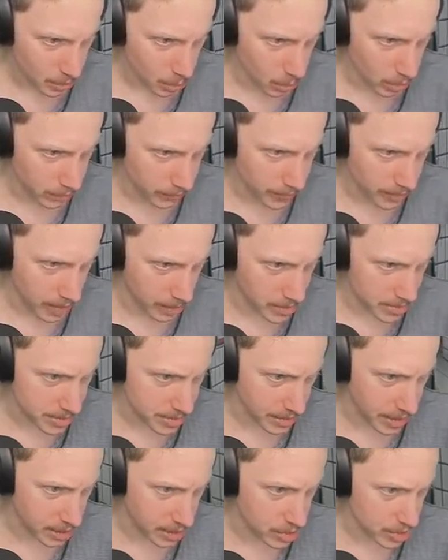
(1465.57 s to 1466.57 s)
All of the cameras
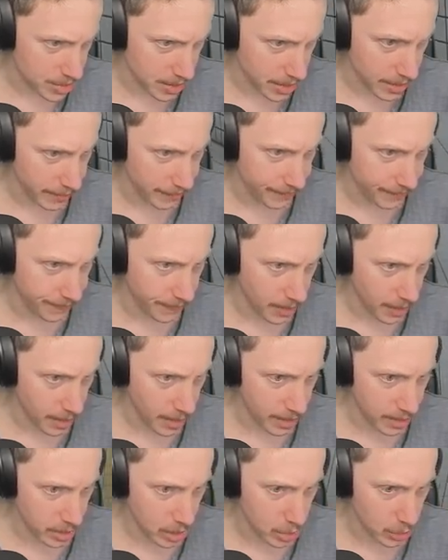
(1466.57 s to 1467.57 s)
and hatches are
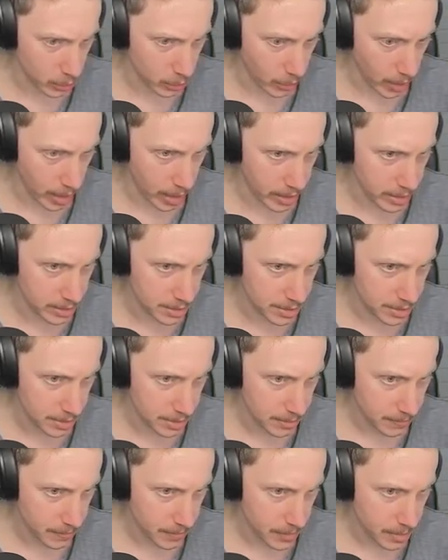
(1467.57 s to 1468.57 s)
fine. Great.
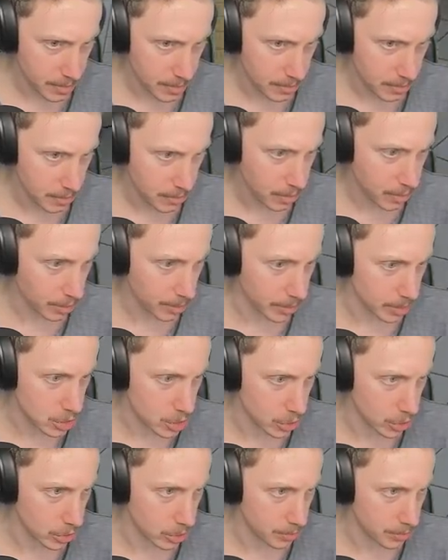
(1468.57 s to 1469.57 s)
Probably
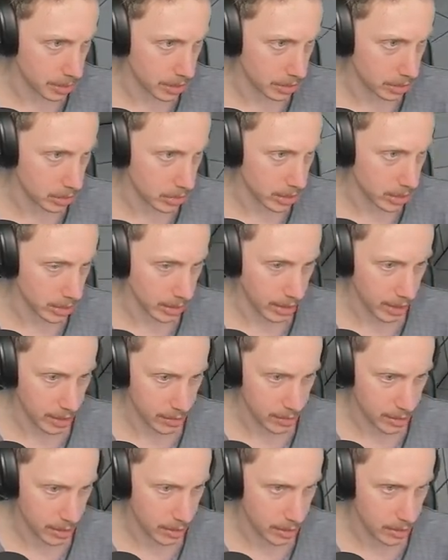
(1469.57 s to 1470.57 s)
should be looking
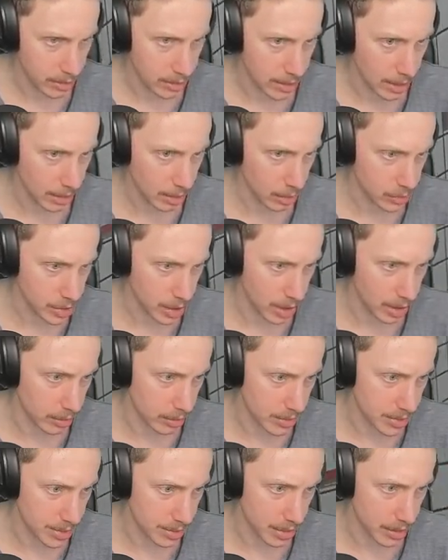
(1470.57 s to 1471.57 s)
at the yellow
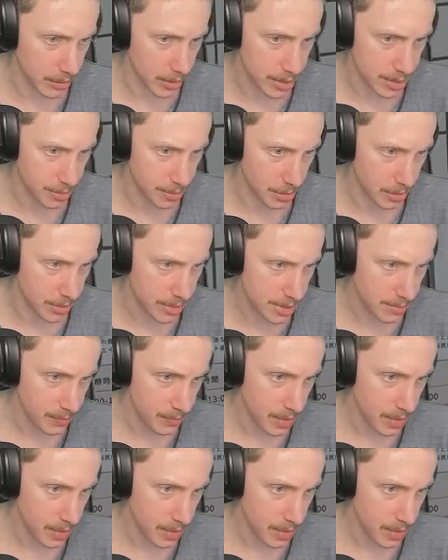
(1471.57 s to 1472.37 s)
tiles now, I suppose.